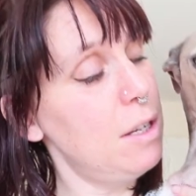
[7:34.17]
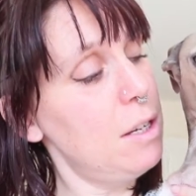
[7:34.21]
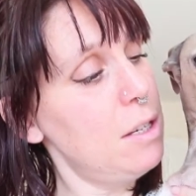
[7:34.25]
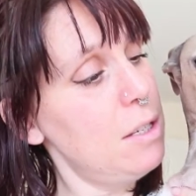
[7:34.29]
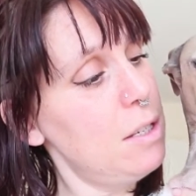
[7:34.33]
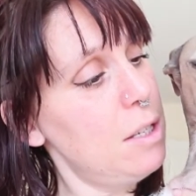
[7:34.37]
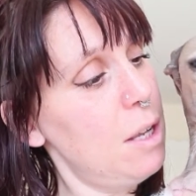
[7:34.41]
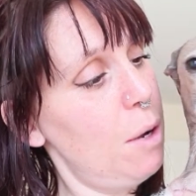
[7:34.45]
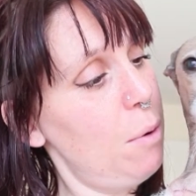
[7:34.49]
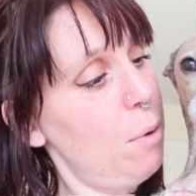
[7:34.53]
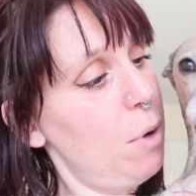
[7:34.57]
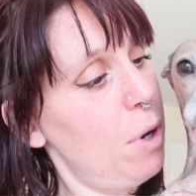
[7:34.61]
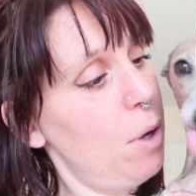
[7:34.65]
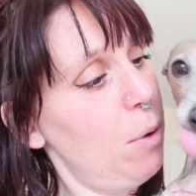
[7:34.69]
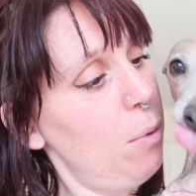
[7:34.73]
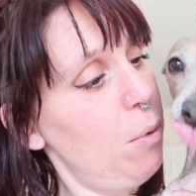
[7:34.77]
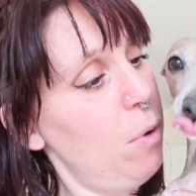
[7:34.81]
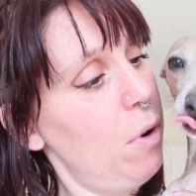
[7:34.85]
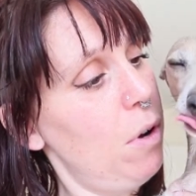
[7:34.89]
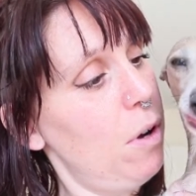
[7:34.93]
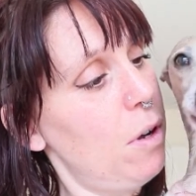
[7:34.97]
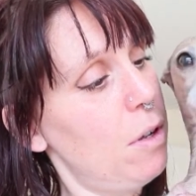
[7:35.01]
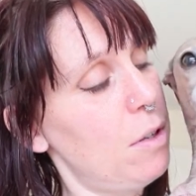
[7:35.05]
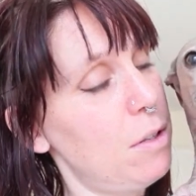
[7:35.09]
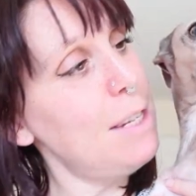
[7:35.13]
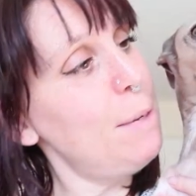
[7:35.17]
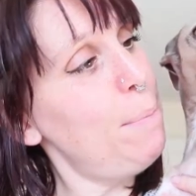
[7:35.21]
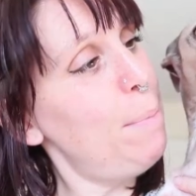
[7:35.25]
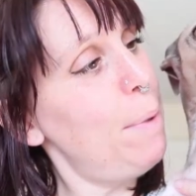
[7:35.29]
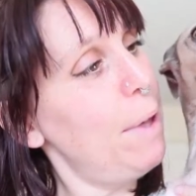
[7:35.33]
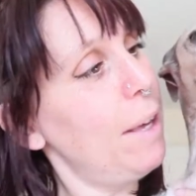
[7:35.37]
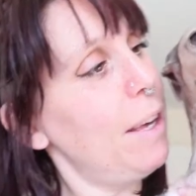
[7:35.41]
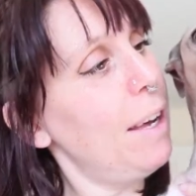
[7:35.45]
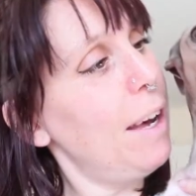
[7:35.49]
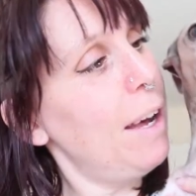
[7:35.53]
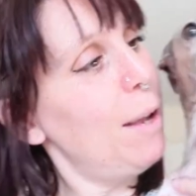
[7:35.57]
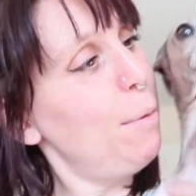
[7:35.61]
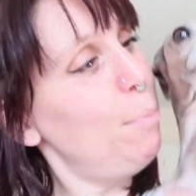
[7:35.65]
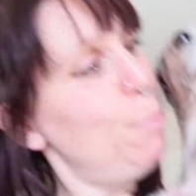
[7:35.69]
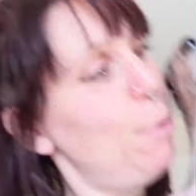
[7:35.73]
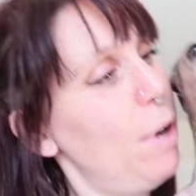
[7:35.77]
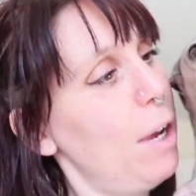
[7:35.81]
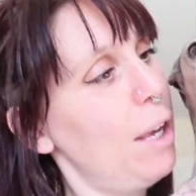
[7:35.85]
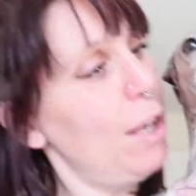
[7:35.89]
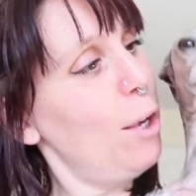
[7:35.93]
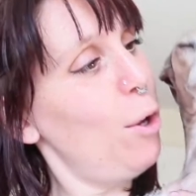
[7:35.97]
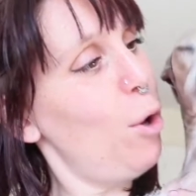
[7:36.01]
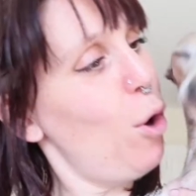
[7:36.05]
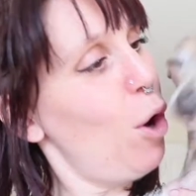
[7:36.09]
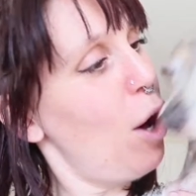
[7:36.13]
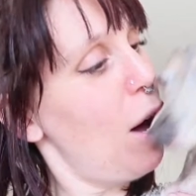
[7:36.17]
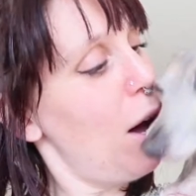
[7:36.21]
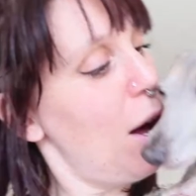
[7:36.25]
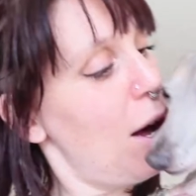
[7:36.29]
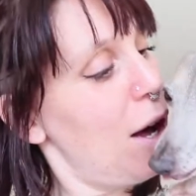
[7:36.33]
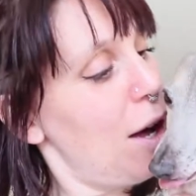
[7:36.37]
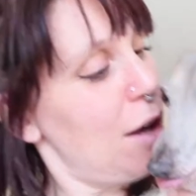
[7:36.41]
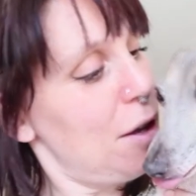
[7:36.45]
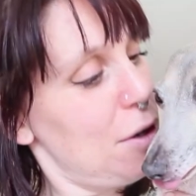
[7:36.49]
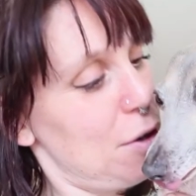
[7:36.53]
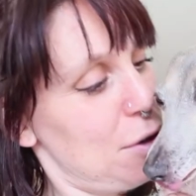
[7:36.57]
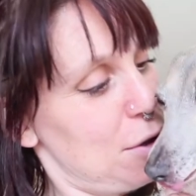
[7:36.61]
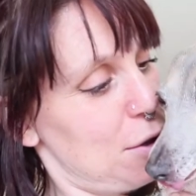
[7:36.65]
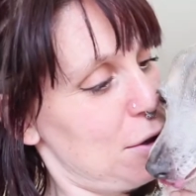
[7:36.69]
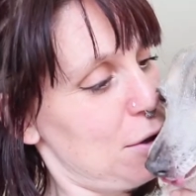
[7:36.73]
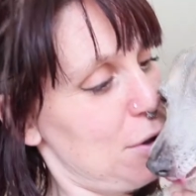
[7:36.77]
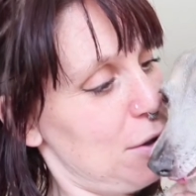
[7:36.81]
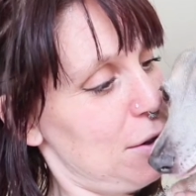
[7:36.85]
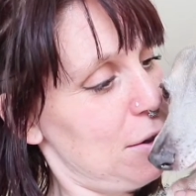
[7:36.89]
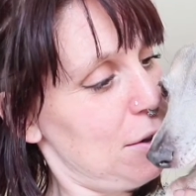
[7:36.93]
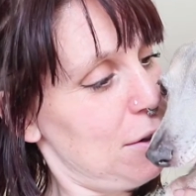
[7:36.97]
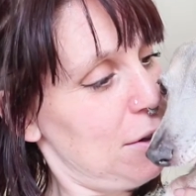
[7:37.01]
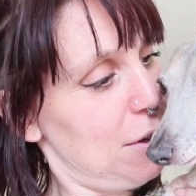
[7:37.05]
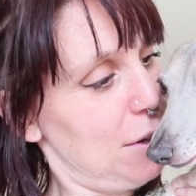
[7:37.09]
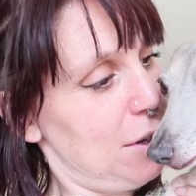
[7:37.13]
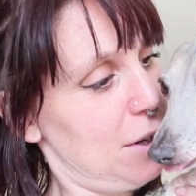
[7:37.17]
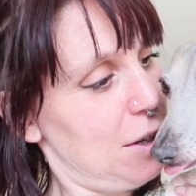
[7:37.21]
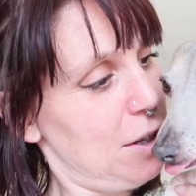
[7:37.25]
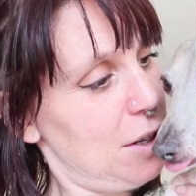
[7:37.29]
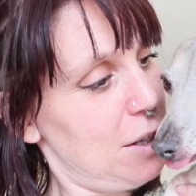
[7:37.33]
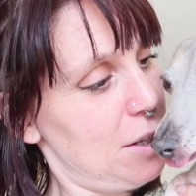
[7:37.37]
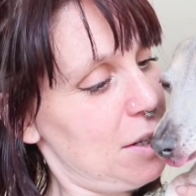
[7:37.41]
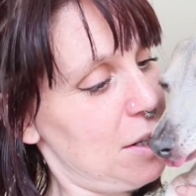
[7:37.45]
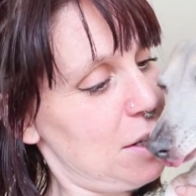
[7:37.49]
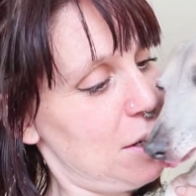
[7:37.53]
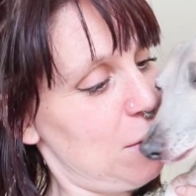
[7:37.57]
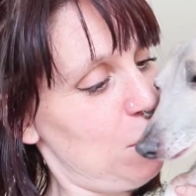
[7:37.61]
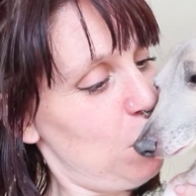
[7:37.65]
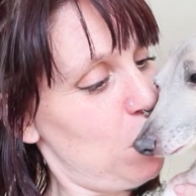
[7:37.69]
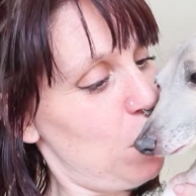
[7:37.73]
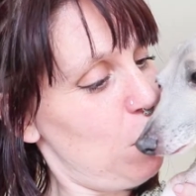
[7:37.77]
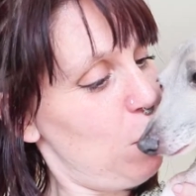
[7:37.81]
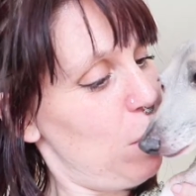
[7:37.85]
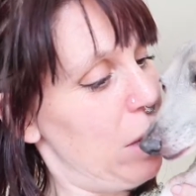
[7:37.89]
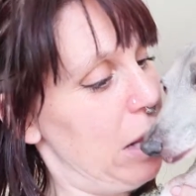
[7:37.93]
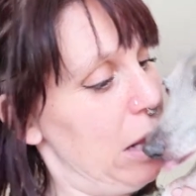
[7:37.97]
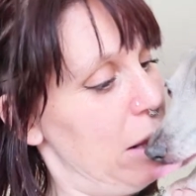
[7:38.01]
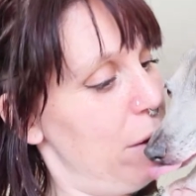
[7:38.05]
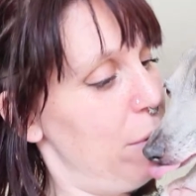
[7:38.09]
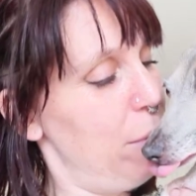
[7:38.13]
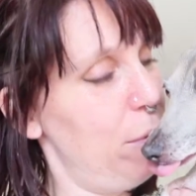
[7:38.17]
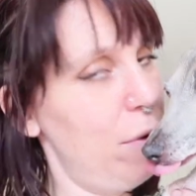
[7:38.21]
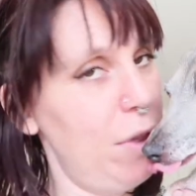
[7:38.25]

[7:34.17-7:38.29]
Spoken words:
Is that what it was? Did Picard break your heart? Were you in love